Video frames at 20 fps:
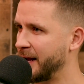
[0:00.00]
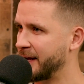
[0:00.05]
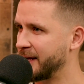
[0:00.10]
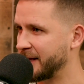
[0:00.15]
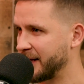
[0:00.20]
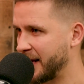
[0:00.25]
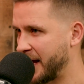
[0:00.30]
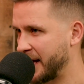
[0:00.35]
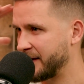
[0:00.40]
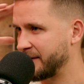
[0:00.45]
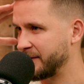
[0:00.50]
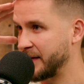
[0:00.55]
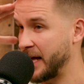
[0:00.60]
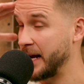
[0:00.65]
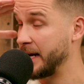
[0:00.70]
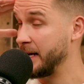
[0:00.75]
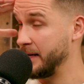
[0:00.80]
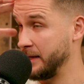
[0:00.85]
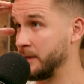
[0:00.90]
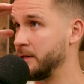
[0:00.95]
it could like that
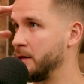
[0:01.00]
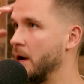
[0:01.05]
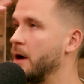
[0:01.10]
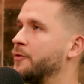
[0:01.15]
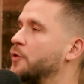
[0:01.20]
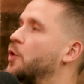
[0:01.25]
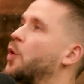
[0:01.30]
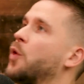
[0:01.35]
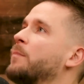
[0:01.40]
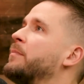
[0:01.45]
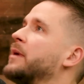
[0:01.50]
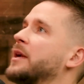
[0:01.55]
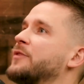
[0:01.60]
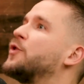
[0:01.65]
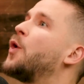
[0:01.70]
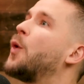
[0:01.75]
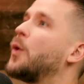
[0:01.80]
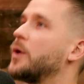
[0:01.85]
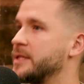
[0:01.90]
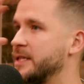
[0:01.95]
it but of
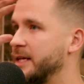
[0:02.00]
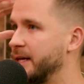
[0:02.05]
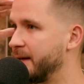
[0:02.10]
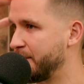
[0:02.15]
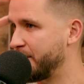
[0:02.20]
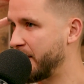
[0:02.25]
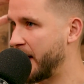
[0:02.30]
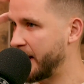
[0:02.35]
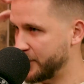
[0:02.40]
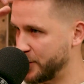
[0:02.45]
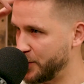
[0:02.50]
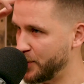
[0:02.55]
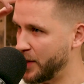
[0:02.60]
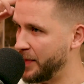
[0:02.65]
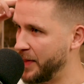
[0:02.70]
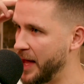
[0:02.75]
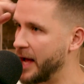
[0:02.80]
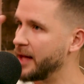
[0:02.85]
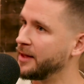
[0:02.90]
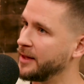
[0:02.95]
course it impacts you
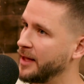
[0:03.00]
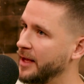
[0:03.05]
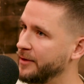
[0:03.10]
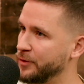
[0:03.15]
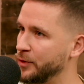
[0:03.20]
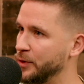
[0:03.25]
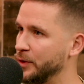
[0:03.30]
on that level.